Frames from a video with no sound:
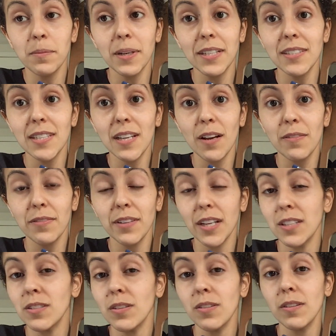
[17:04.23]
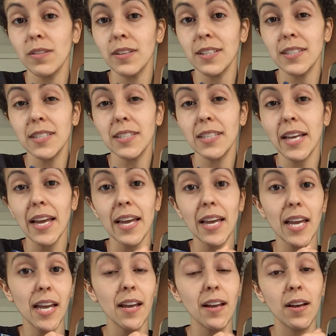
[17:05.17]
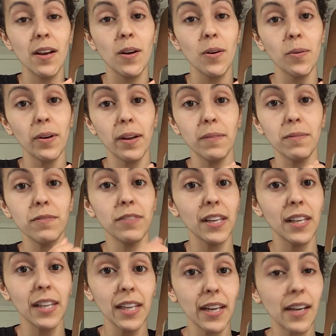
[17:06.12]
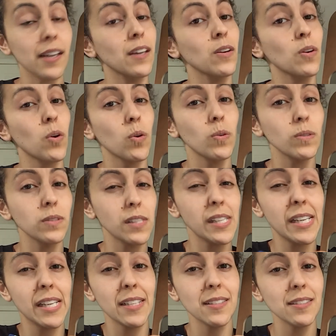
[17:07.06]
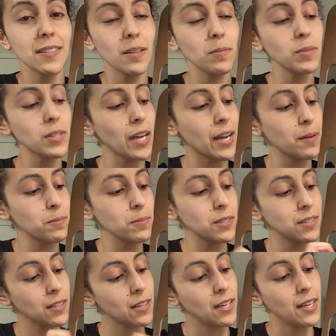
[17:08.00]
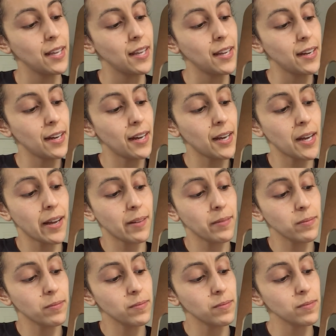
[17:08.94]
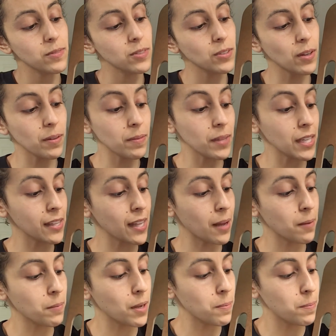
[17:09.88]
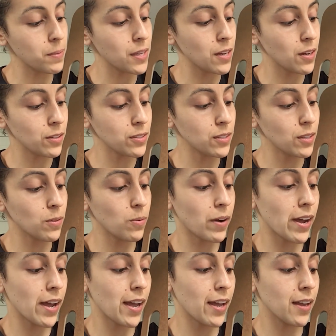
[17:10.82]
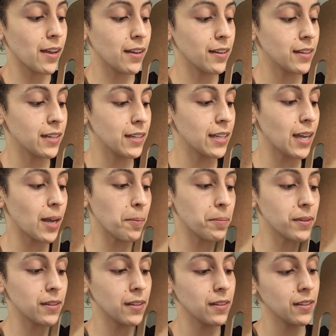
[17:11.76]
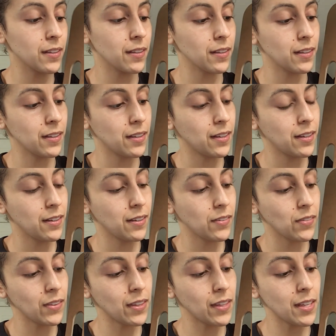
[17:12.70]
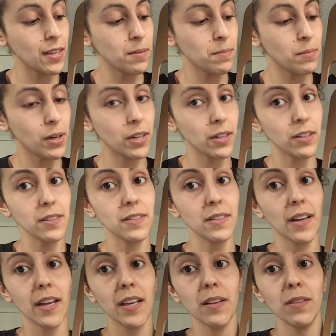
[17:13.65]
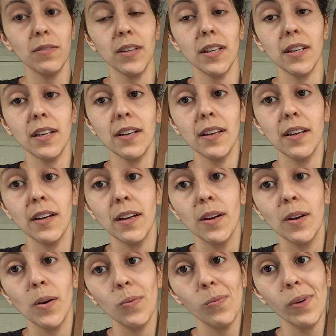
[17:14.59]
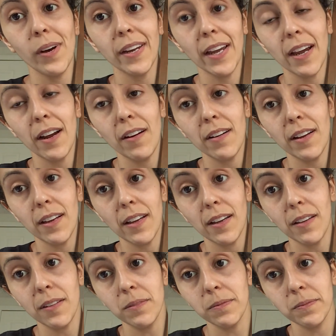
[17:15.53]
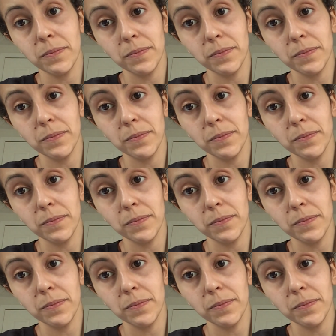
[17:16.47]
myself and I don't always say what I'm feeling. I can hold it in sometimes. So I think that might be also why I kept the marks kind of in one area.